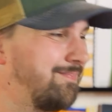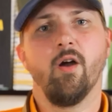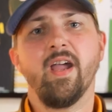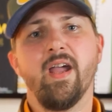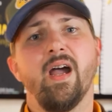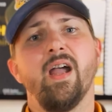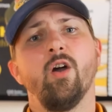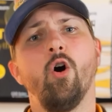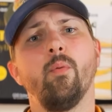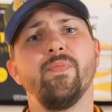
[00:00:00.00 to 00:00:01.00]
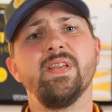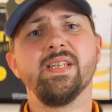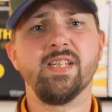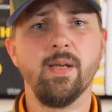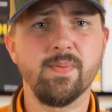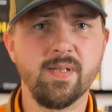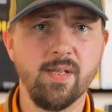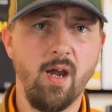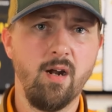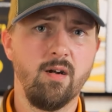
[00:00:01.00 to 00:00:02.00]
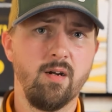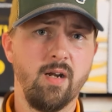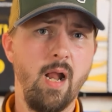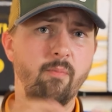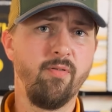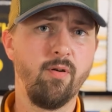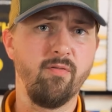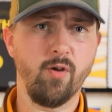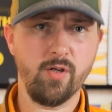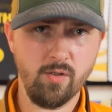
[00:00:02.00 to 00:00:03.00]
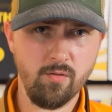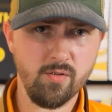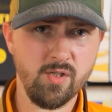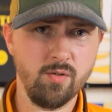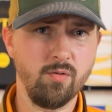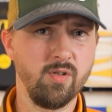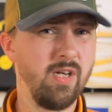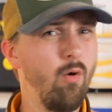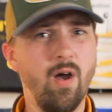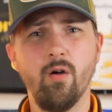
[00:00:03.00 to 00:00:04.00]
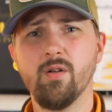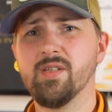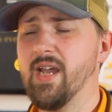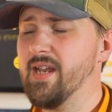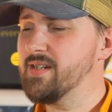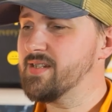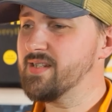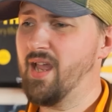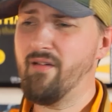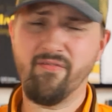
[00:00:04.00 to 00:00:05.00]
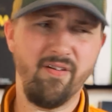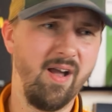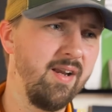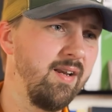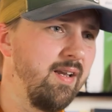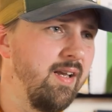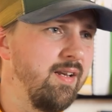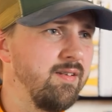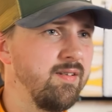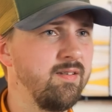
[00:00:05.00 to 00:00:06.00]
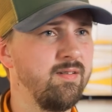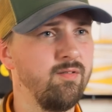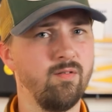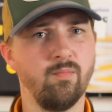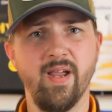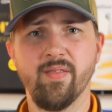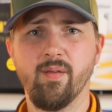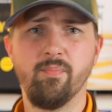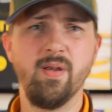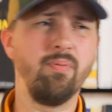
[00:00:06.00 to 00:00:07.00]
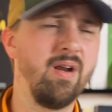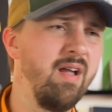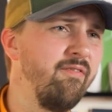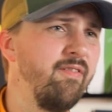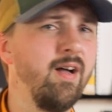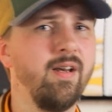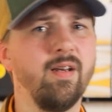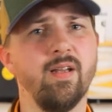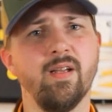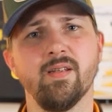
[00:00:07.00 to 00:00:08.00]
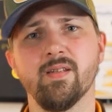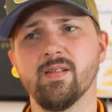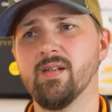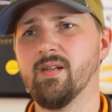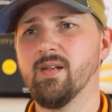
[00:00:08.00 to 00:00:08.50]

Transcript: Okay, I hope these tips are helpful for you to go out and have fun and to make the people have fun, and